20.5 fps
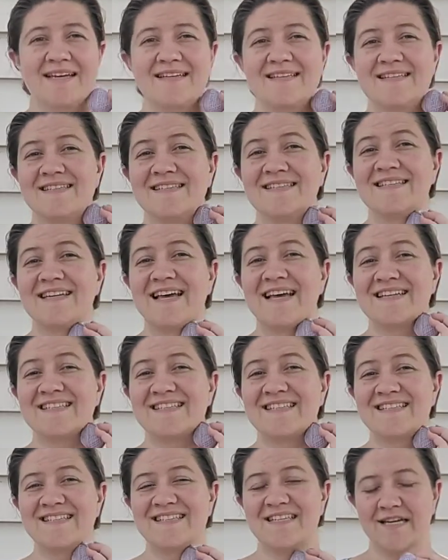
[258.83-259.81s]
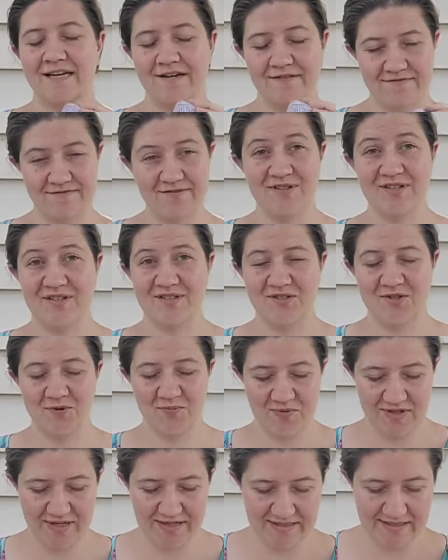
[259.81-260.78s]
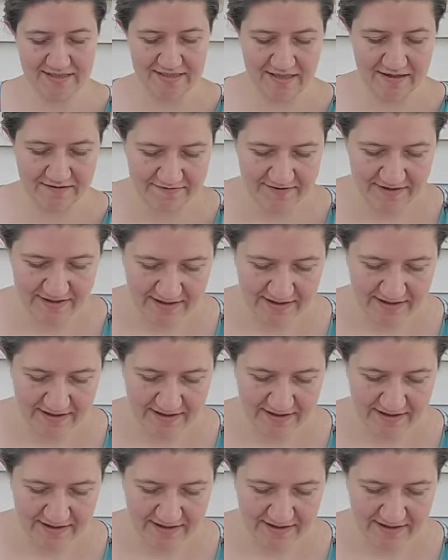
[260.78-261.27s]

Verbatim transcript: It's nice stuff, like super nice stuff.